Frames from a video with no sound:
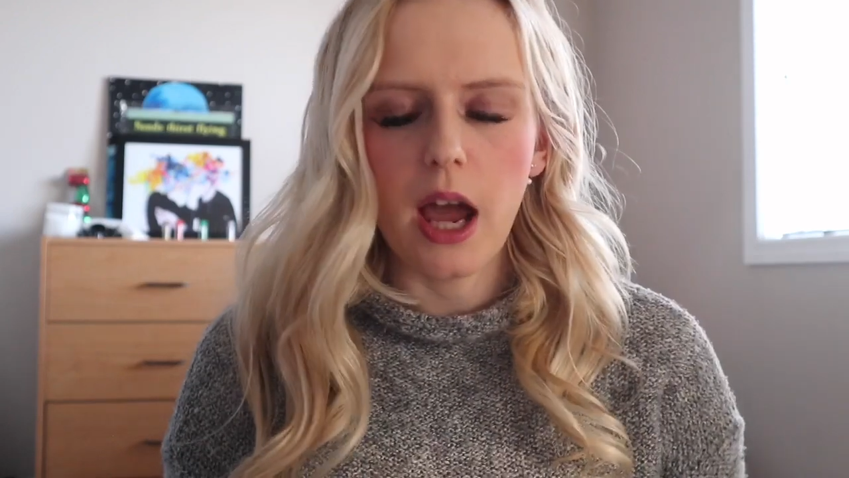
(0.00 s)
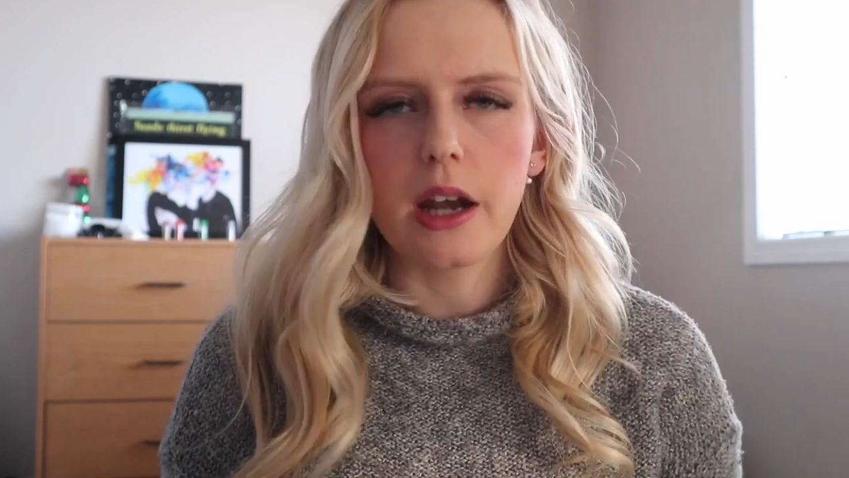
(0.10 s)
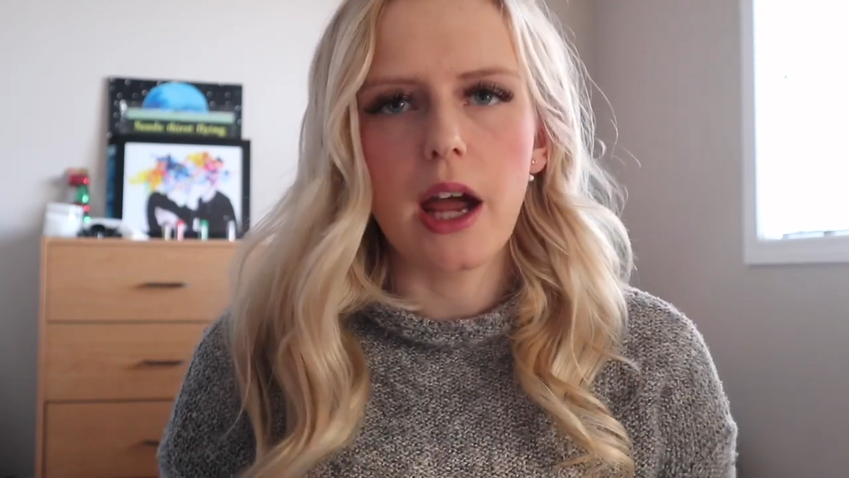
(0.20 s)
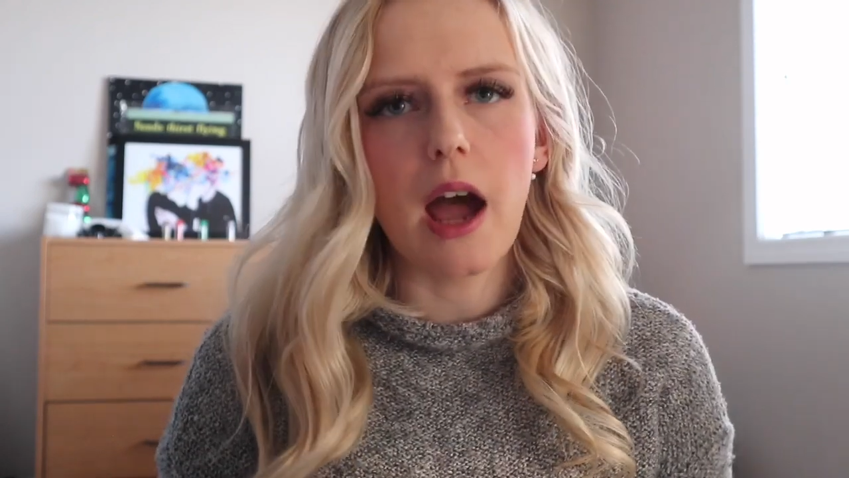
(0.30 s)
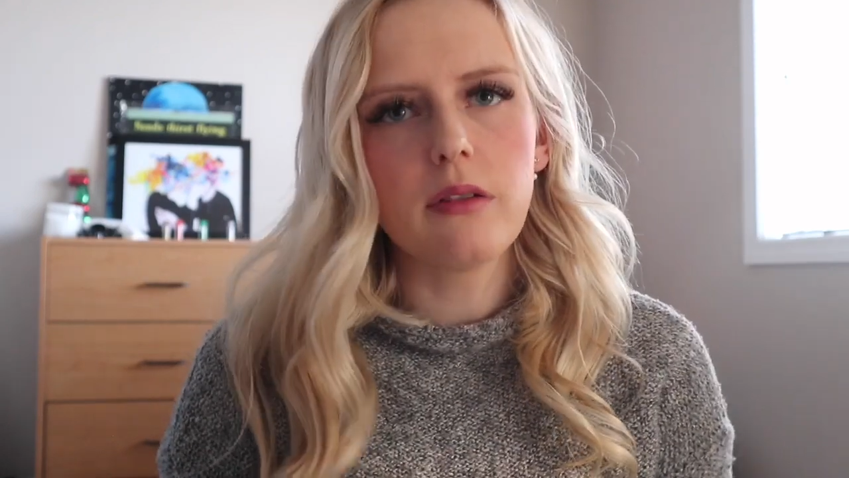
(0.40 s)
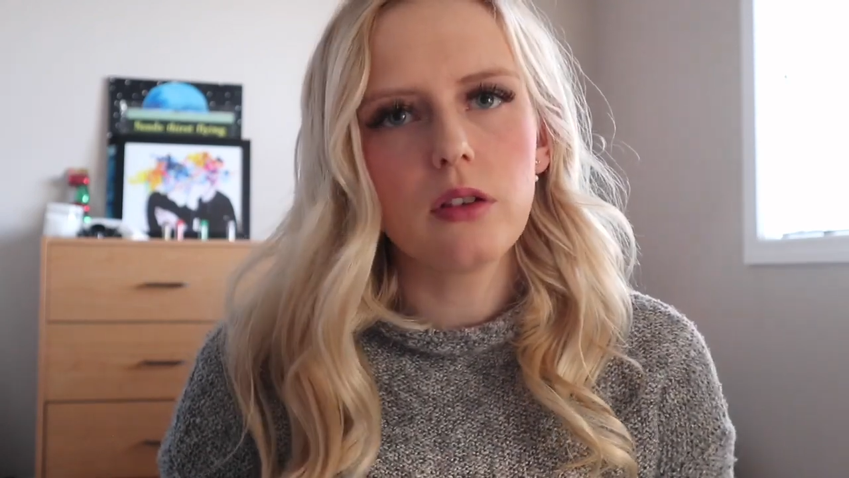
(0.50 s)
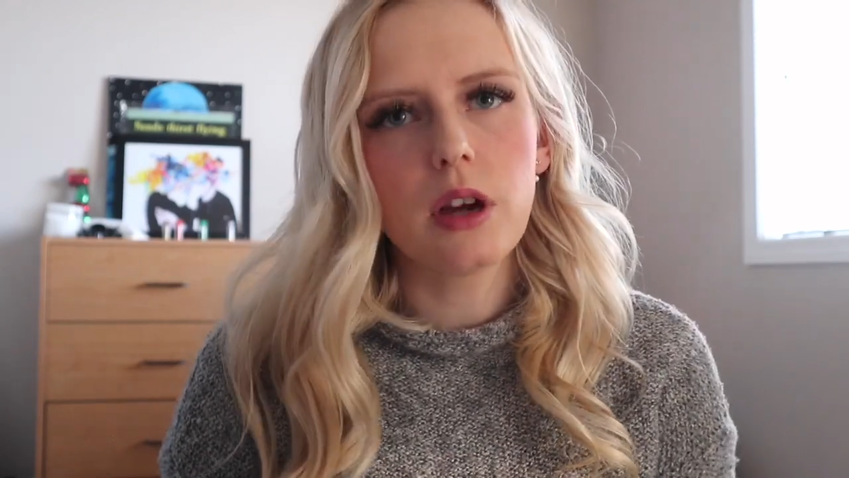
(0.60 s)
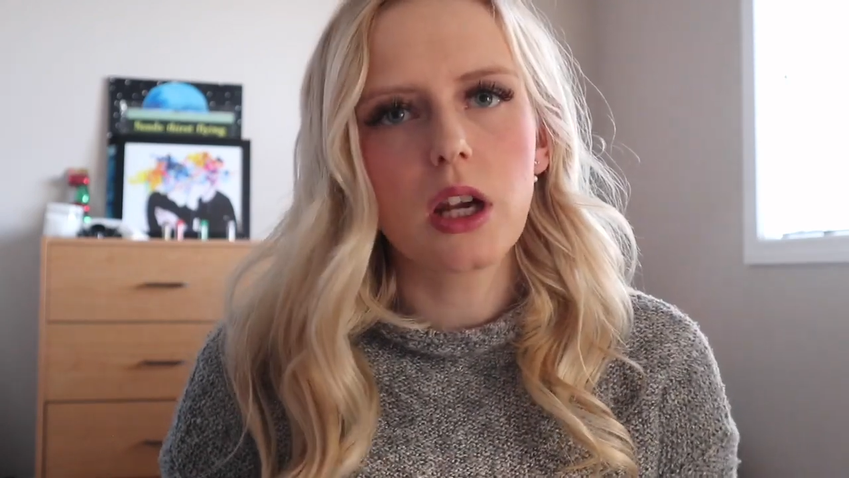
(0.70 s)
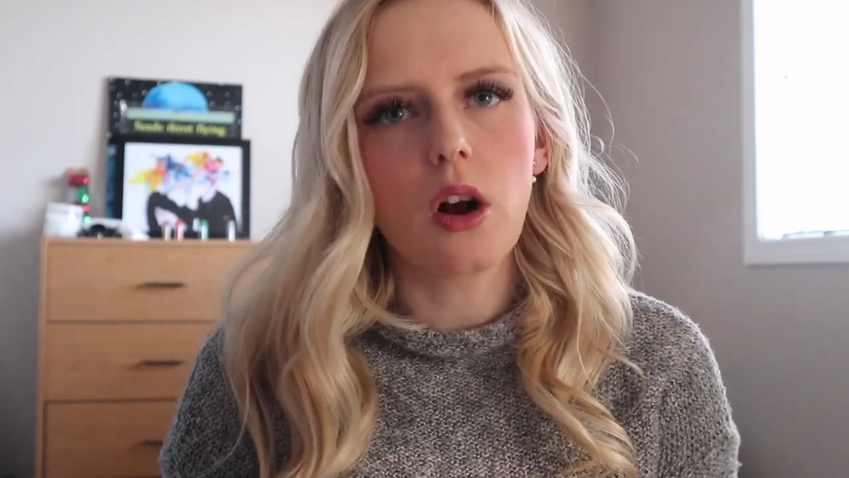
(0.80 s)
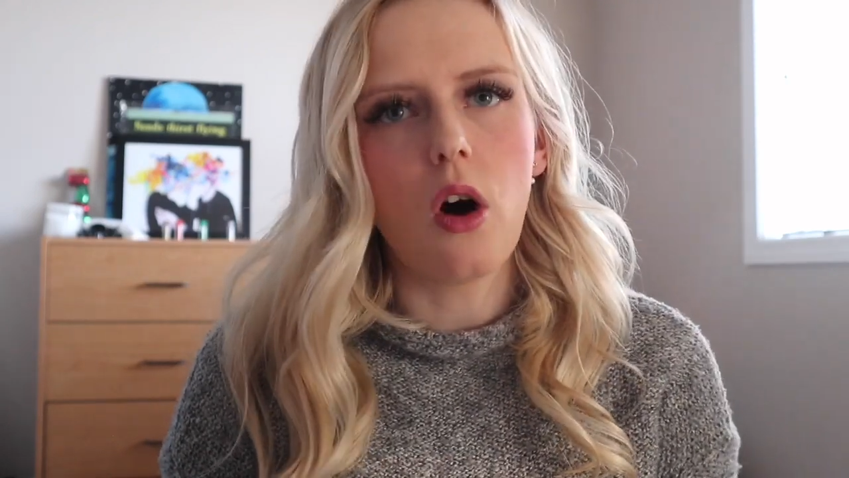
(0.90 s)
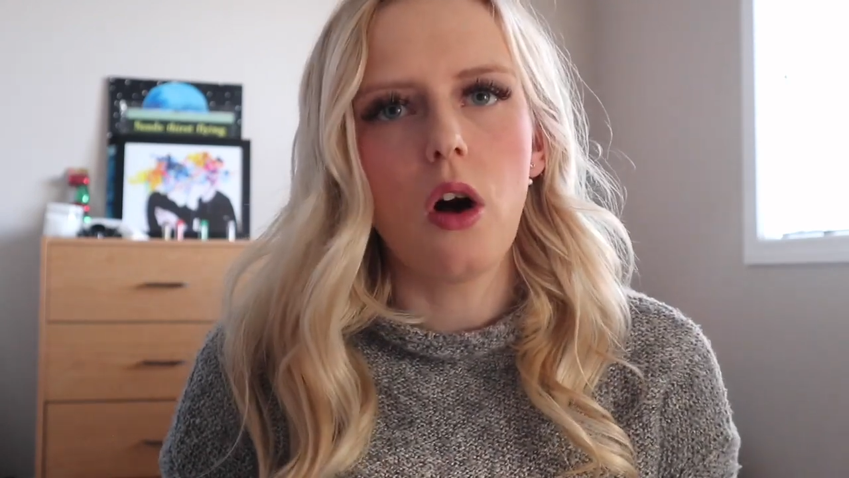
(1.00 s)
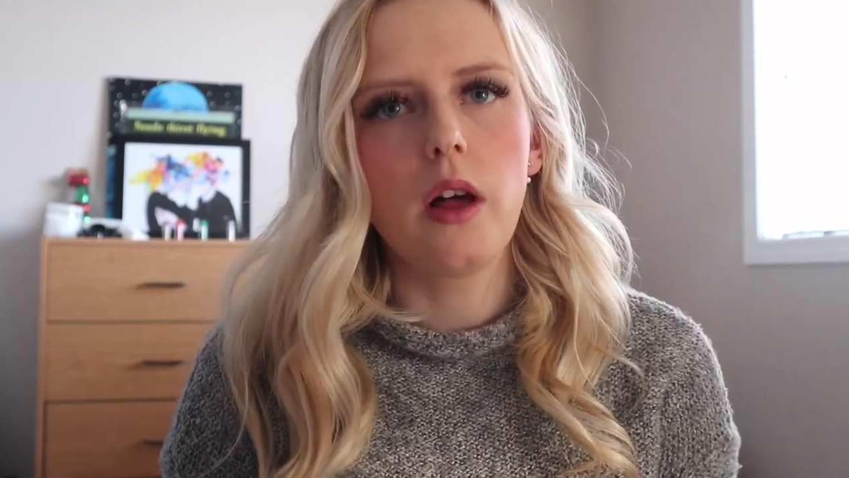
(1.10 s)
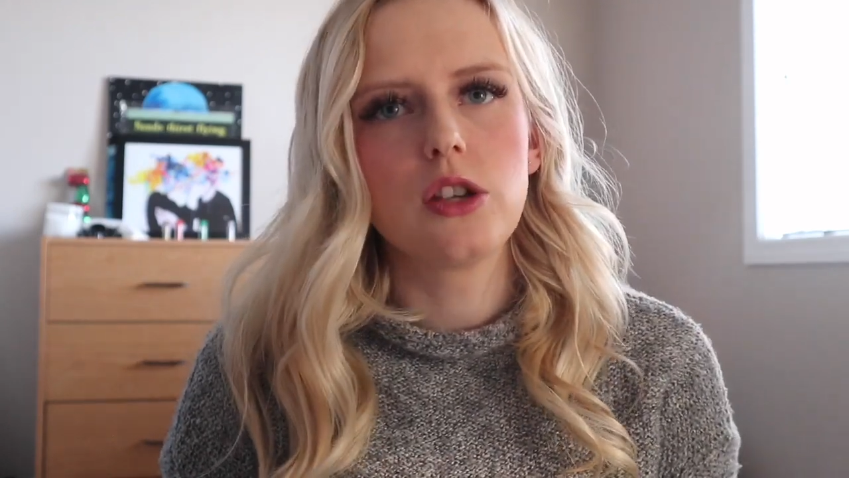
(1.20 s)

and I haven't read it all.